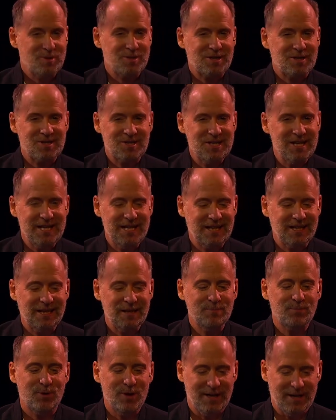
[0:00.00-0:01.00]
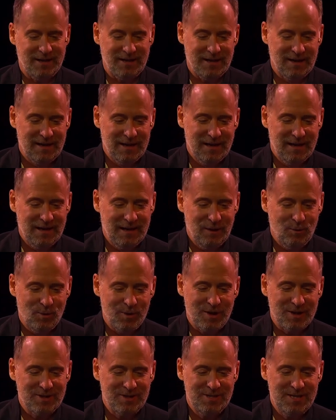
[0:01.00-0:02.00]
exceedingly pretty, with
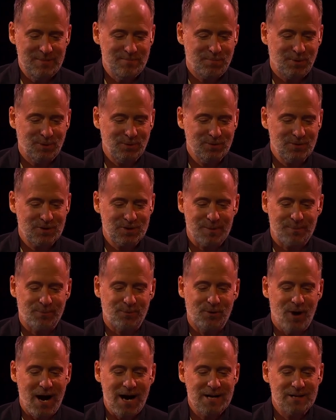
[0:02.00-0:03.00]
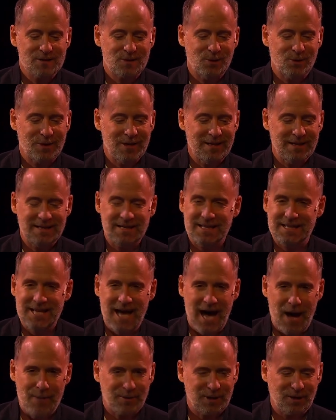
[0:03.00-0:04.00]
a dimpled, surprised-looking,
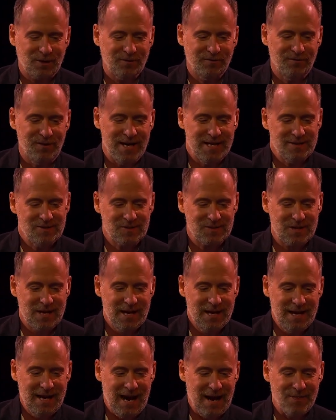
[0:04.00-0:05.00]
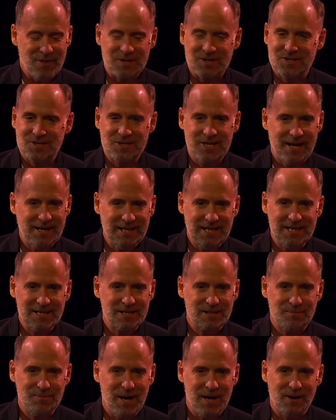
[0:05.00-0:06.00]
capital face and the
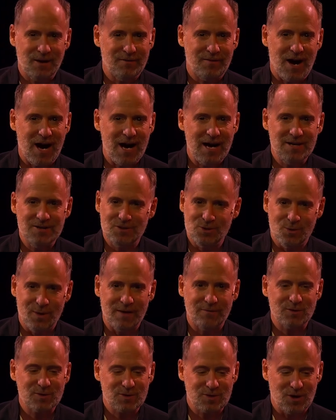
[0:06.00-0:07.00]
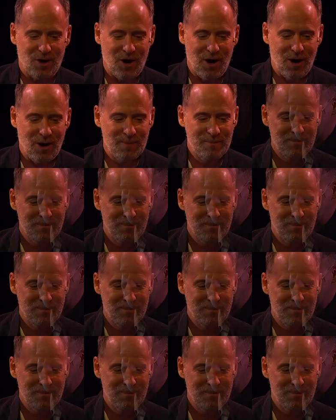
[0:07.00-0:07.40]
sunniest pair of eyes you ever saw.